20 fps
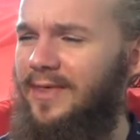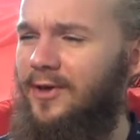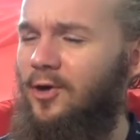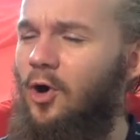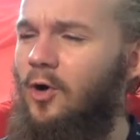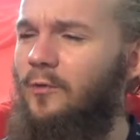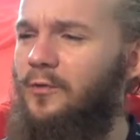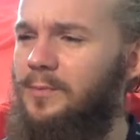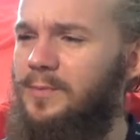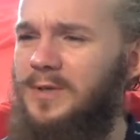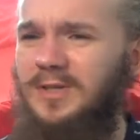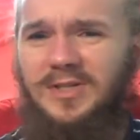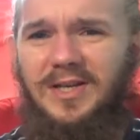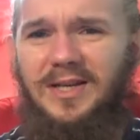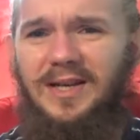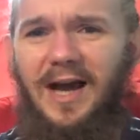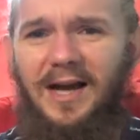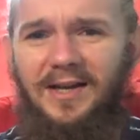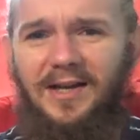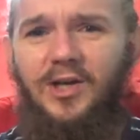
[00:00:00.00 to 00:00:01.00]
The coffee beans
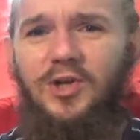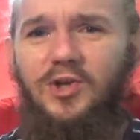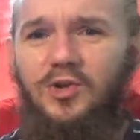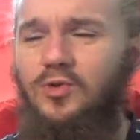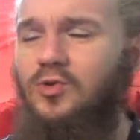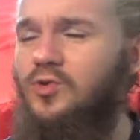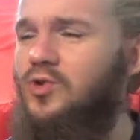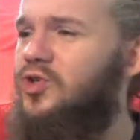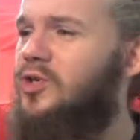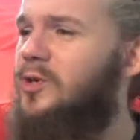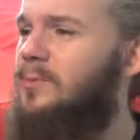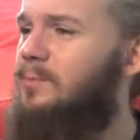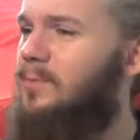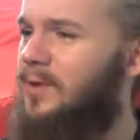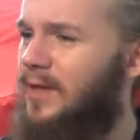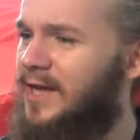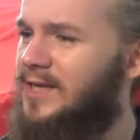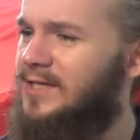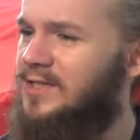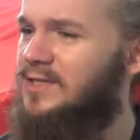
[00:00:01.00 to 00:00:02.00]
can add a huge
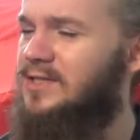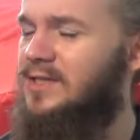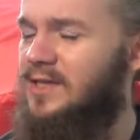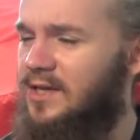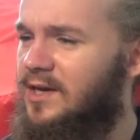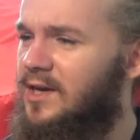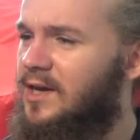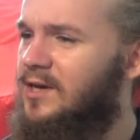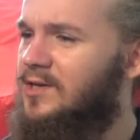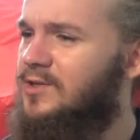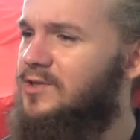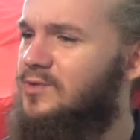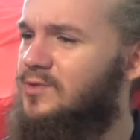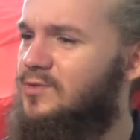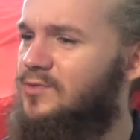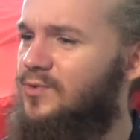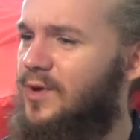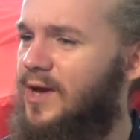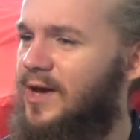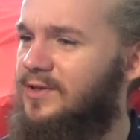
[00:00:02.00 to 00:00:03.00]
complexity to
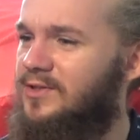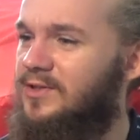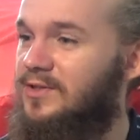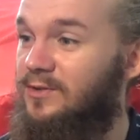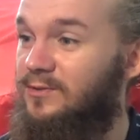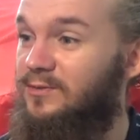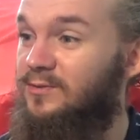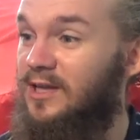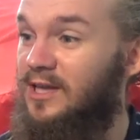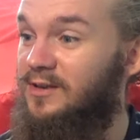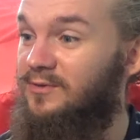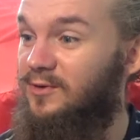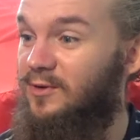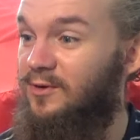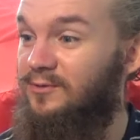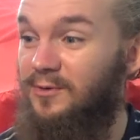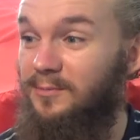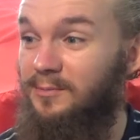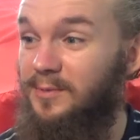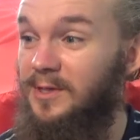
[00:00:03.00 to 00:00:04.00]
the flavour
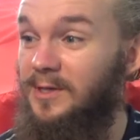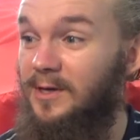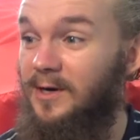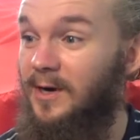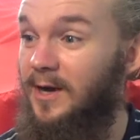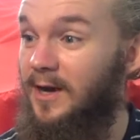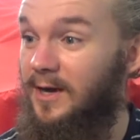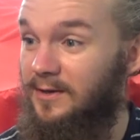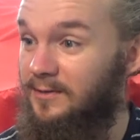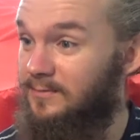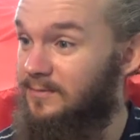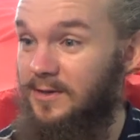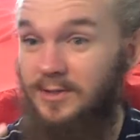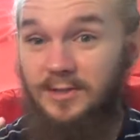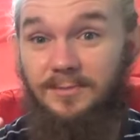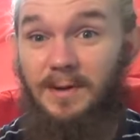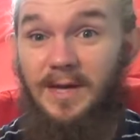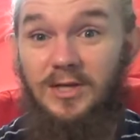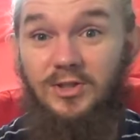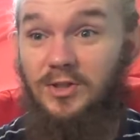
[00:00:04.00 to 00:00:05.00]
of a beer, and
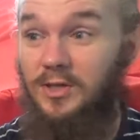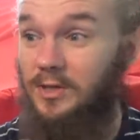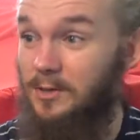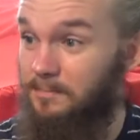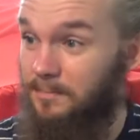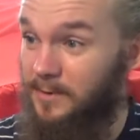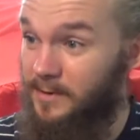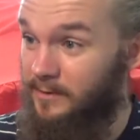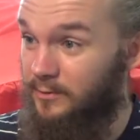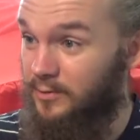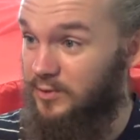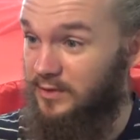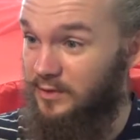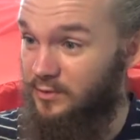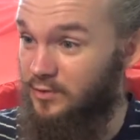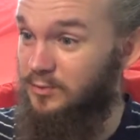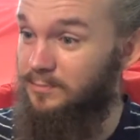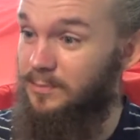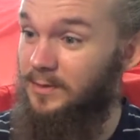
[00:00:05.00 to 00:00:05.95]
especially in imperial stouts.